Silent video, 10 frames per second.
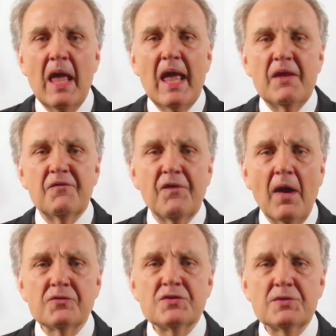and
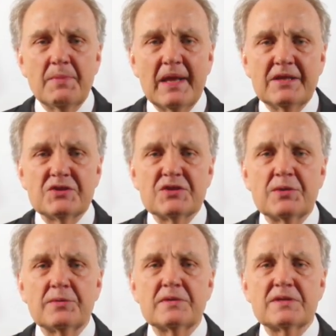far too many
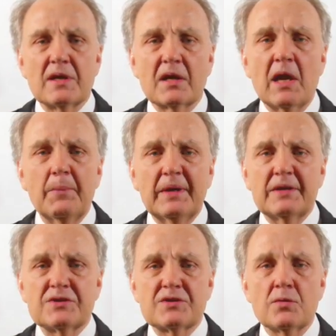students are coming to
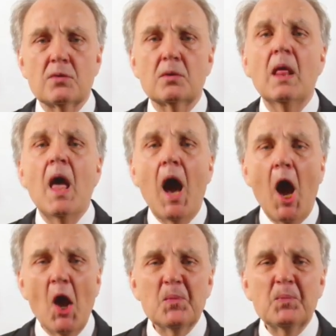school
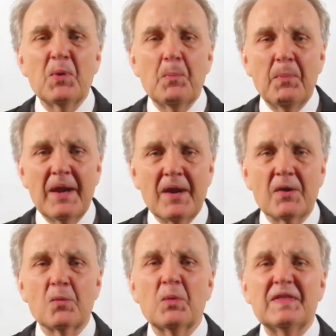
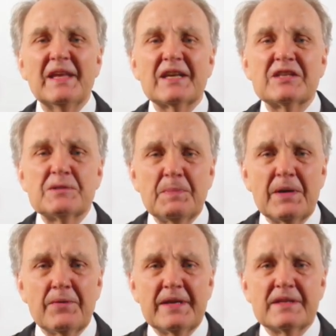unprepared with the
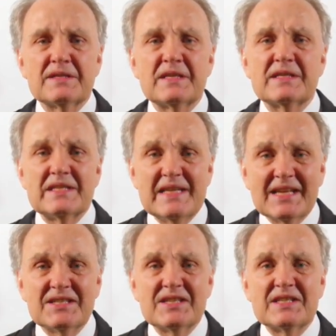experiences
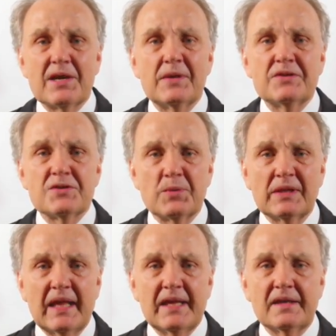necessary to
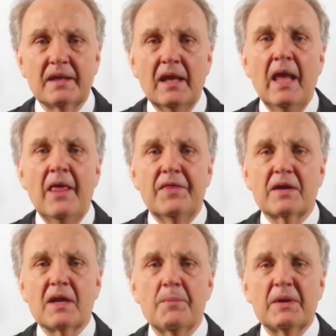relate. They're
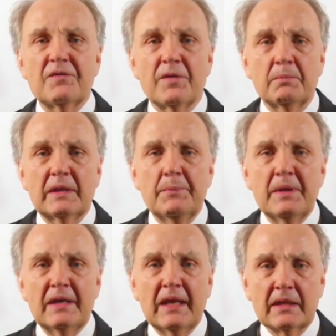coming from
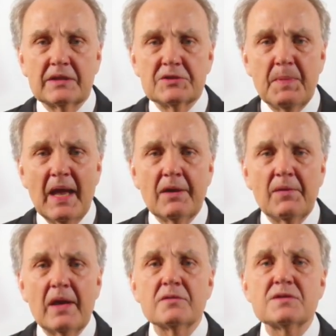limited English
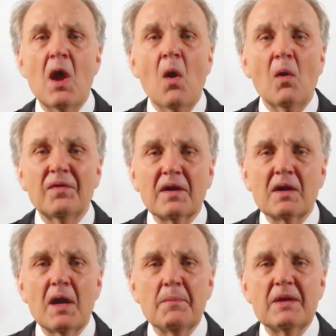backgrounds, or they're
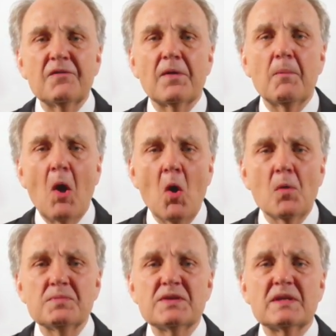coming from
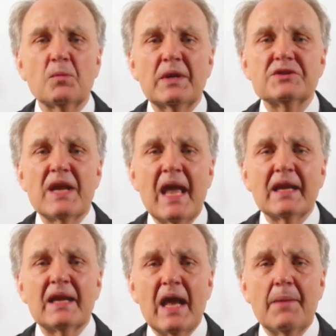homes in which
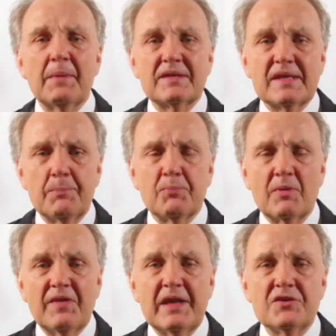economic
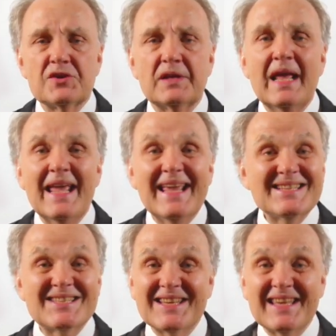deprivation
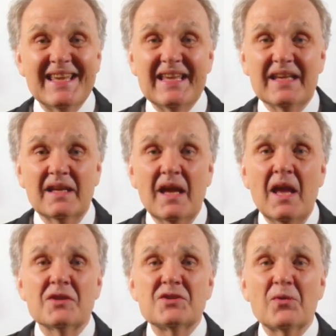is the key.
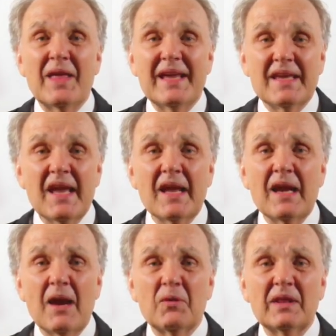So they
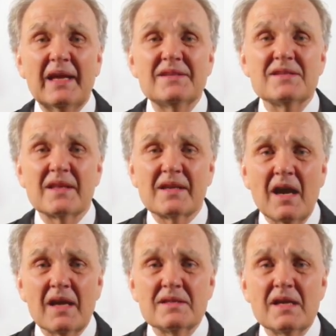cannot relate to the
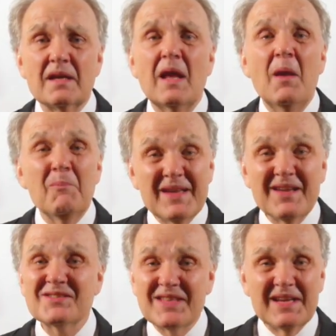content
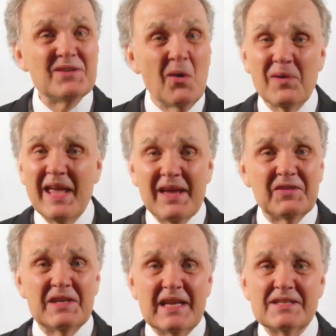because they don't have
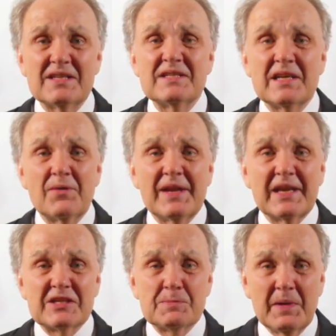the necessary
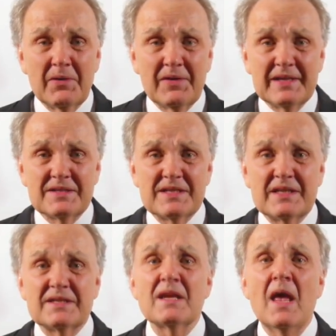
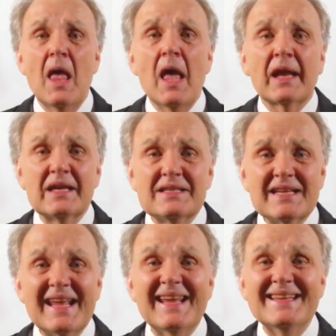experiences
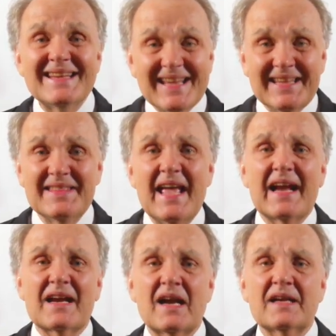contained in
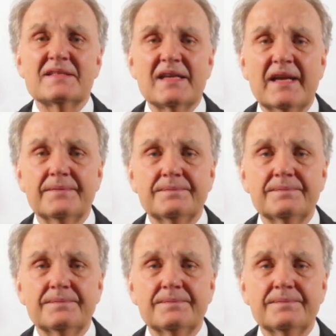that content.